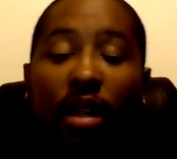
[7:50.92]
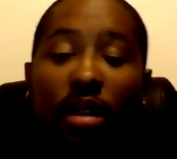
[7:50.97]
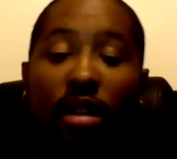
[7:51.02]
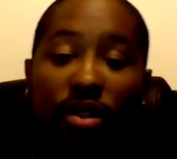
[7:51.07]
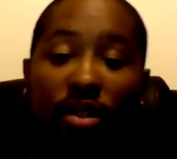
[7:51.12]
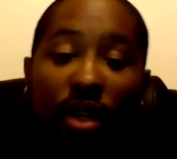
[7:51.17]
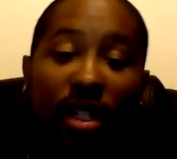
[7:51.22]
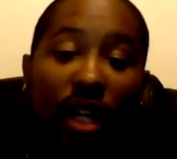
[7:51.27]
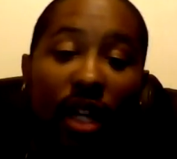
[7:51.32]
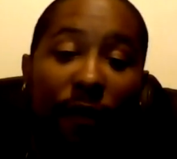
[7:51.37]

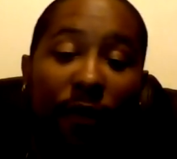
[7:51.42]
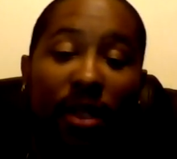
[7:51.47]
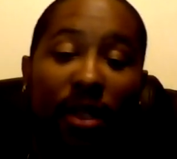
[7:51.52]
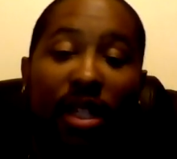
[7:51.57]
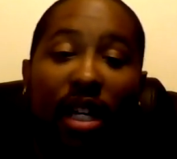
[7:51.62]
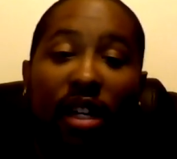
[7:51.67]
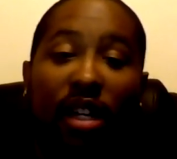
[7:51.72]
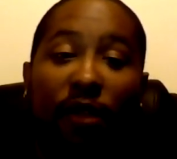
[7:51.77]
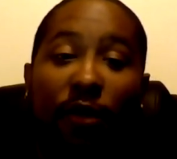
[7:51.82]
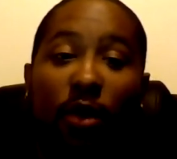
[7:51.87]
So I definitely
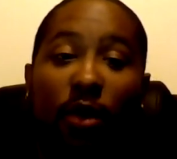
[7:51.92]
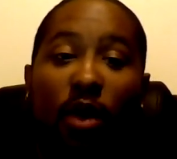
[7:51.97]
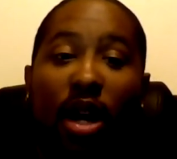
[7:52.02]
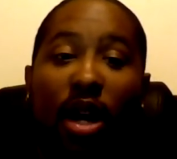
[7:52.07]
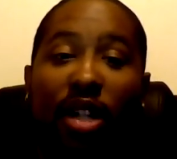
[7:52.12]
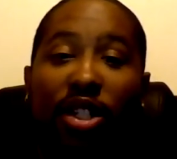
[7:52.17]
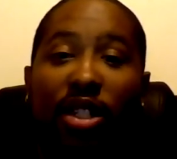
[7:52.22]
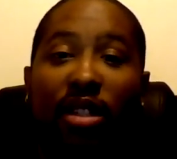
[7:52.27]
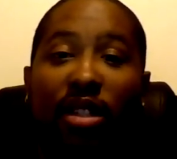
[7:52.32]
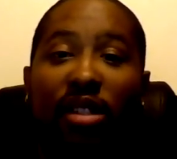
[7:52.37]
thank you for
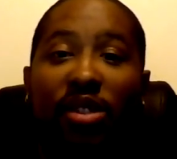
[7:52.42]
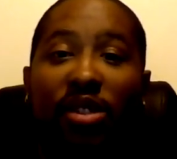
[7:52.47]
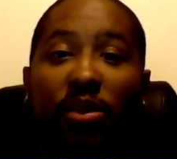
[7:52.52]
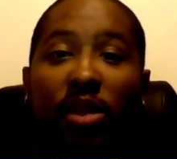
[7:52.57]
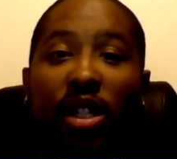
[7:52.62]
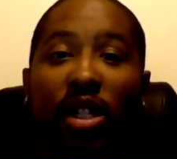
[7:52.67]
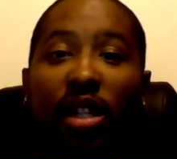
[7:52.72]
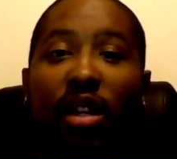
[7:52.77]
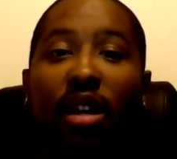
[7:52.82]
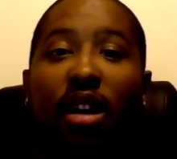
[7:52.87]
watching this
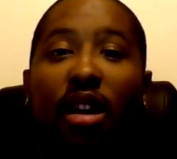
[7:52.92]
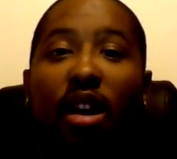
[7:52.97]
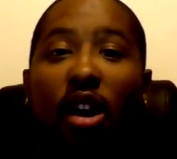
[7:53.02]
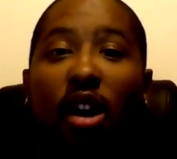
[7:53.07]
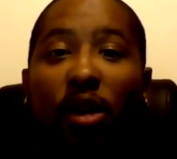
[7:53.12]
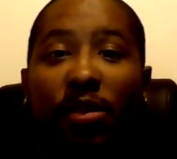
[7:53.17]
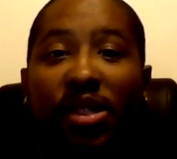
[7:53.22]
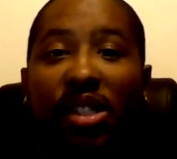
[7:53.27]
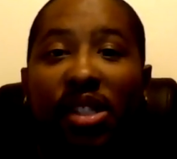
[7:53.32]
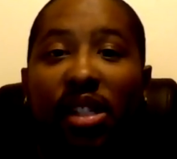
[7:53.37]
week.
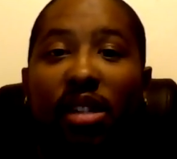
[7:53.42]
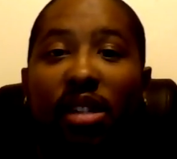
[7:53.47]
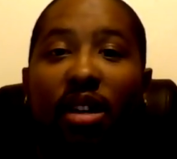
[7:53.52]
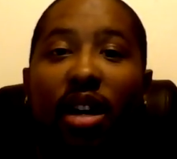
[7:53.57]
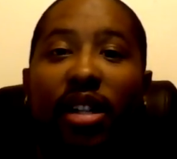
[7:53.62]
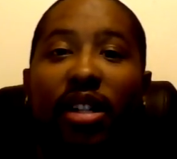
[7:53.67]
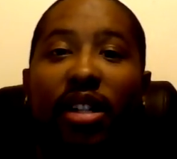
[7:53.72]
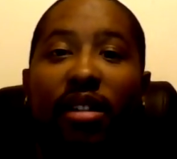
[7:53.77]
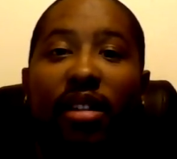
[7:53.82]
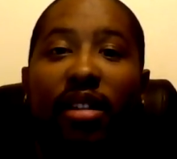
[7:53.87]
Hope to see you
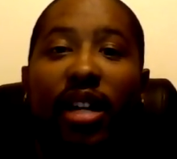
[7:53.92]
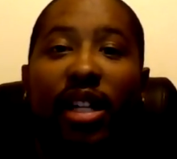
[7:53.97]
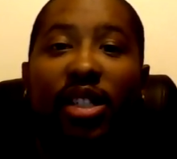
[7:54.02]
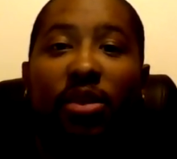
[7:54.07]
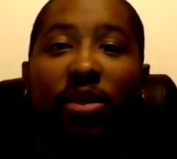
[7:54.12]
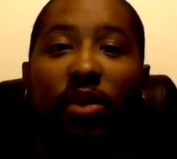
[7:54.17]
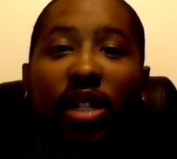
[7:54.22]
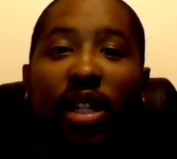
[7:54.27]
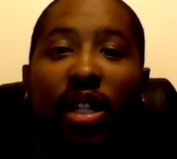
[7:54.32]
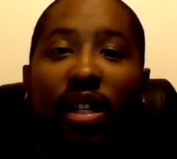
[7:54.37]
on here
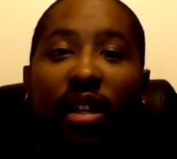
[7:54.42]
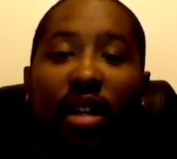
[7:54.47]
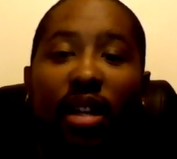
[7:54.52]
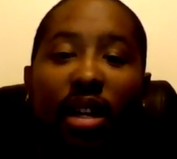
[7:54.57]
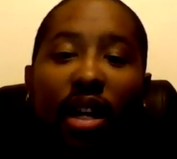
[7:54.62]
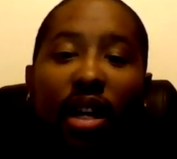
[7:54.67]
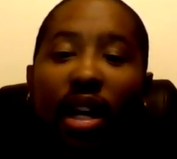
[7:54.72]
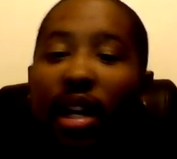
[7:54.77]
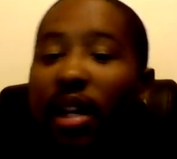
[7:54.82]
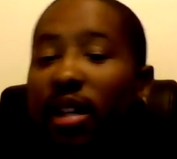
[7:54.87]
next week
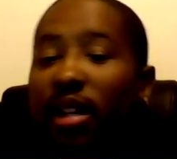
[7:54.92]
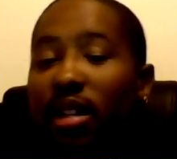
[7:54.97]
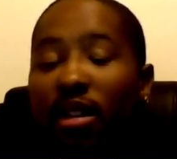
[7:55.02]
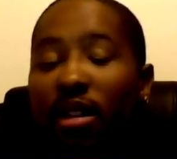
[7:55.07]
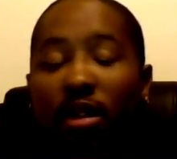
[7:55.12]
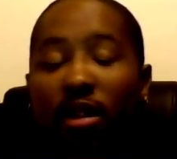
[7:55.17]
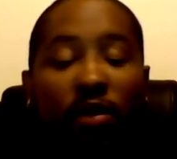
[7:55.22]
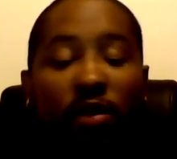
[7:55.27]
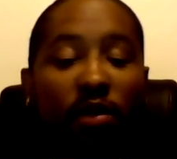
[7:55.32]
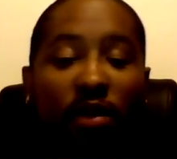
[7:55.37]
and, you
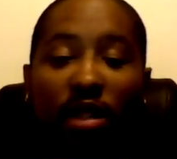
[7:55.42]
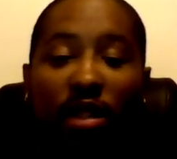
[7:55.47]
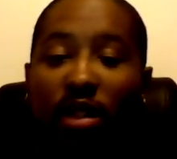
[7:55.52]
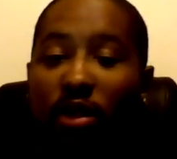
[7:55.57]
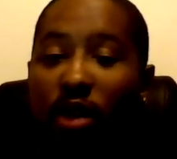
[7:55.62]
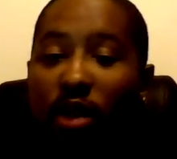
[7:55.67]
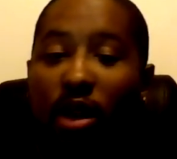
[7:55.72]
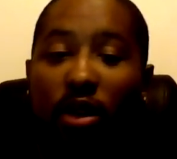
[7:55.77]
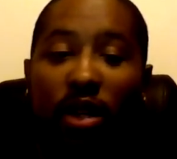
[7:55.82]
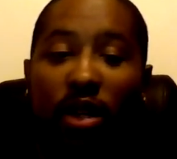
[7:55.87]
know,
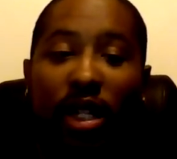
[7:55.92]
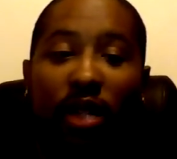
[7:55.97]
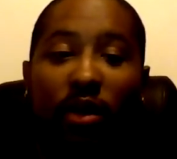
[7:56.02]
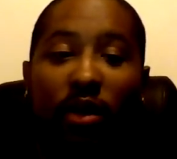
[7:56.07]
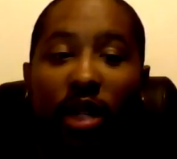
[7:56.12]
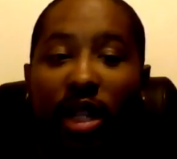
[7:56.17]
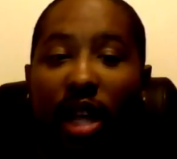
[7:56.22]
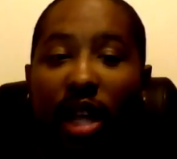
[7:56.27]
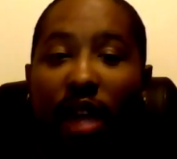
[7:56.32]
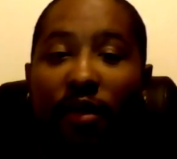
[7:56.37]
growing
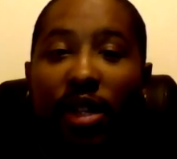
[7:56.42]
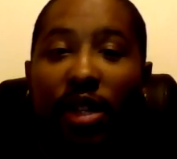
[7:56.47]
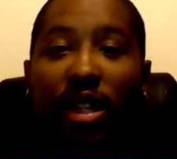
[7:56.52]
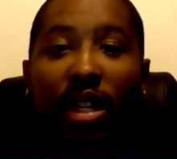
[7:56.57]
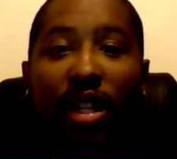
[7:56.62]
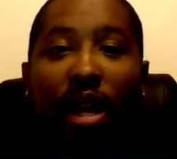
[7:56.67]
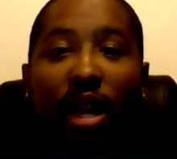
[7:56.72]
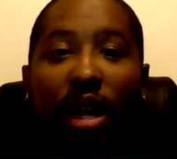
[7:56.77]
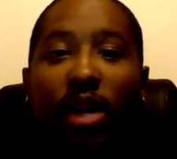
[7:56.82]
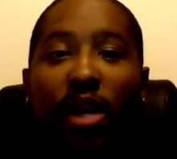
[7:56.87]
with
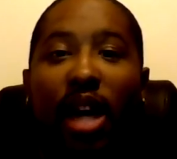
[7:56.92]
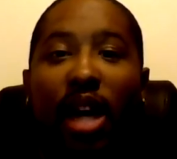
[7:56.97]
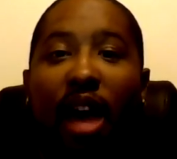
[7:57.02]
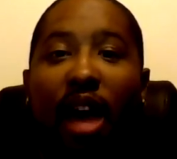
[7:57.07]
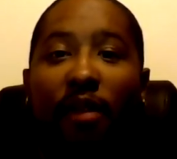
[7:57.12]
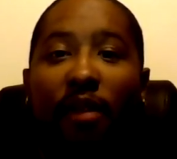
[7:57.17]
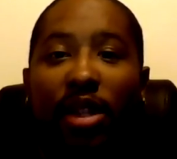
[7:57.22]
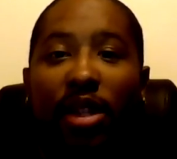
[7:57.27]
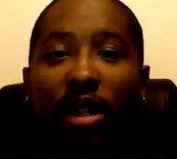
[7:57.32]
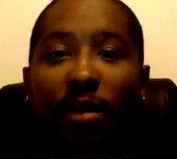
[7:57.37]
everything that we
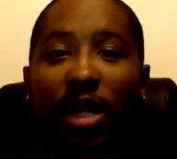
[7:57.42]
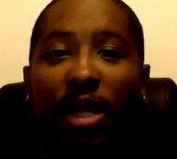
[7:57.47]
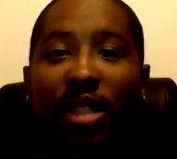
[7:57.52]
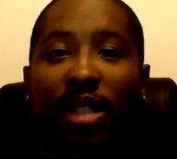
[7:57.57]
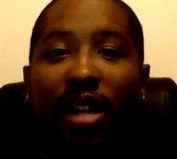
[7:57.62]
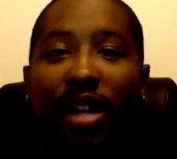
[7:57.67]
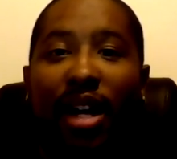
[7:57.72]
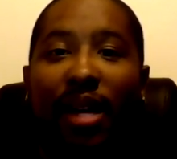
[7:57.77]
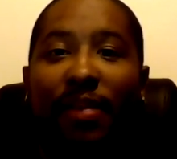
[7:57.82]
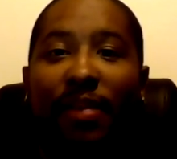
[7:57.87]
have with
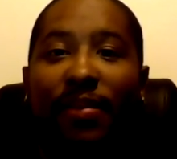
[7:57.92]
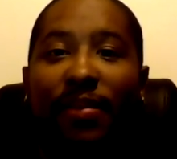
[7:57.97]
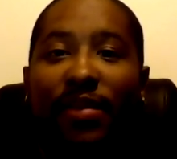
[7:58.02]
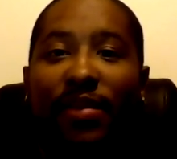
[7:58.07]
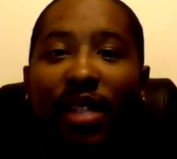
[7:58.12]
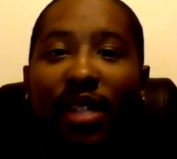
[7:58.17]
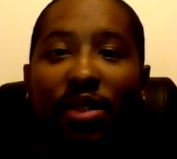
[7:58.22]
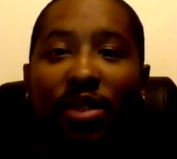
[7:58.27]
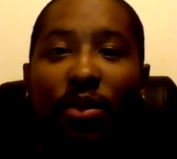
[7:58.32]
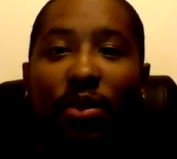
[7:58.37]
MSI.
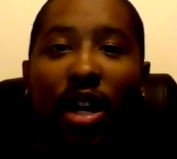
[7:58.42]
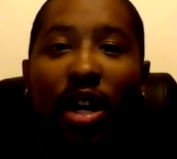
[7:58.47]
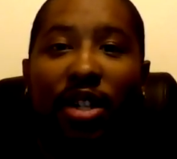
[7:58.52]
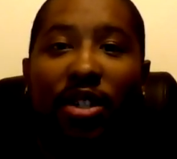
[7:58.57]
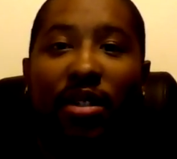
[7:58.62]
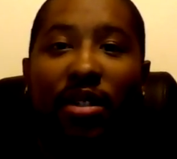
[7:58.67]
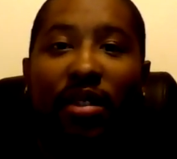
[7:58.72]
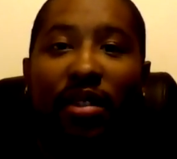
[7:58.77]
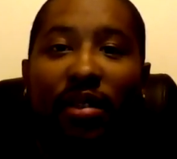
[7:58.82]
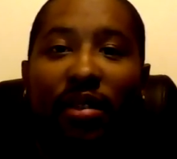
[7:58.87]
Thanks for watching.